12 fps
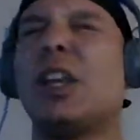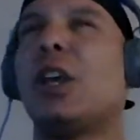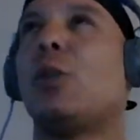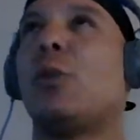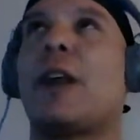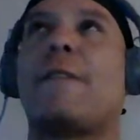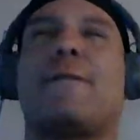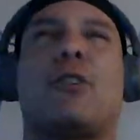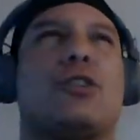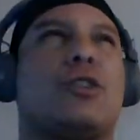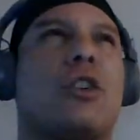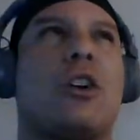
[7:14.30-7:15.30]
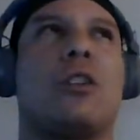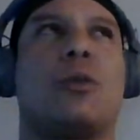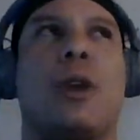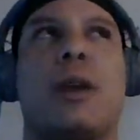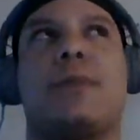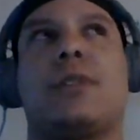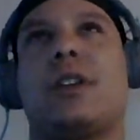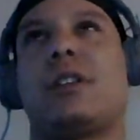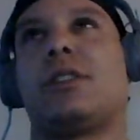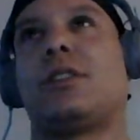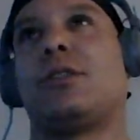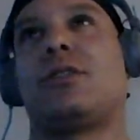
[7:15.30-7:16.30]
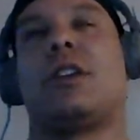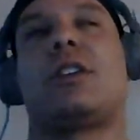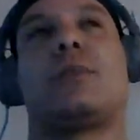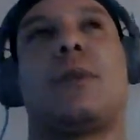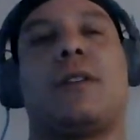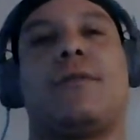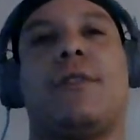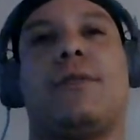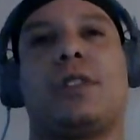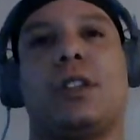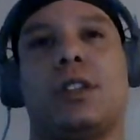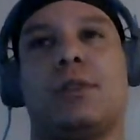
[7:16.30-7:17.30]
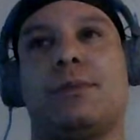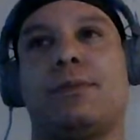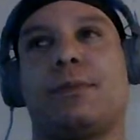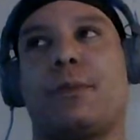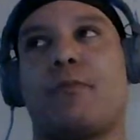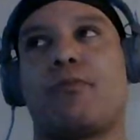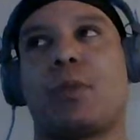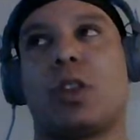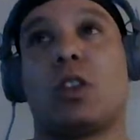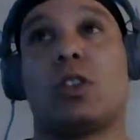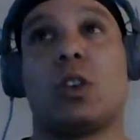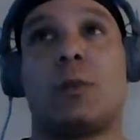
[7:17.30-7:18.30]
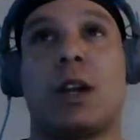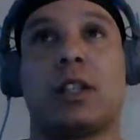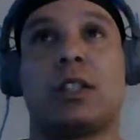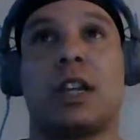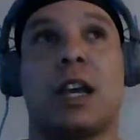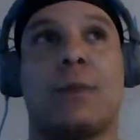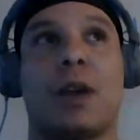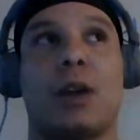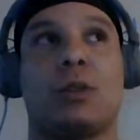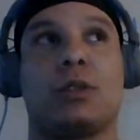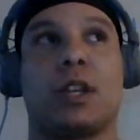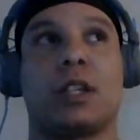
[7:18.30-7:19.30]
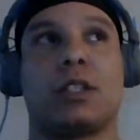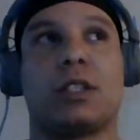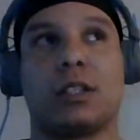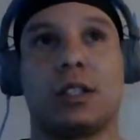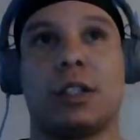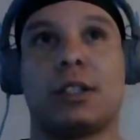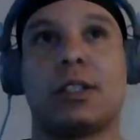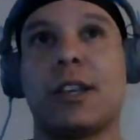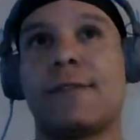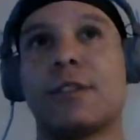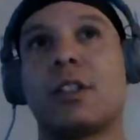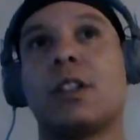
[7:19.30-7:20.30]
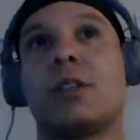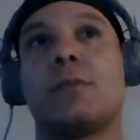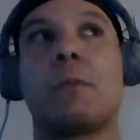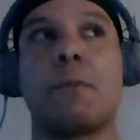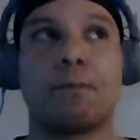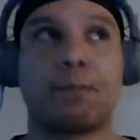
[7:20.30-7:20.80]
When I first started rapping, taking it seriously, I was about 15. So by the time I was like 16, 17,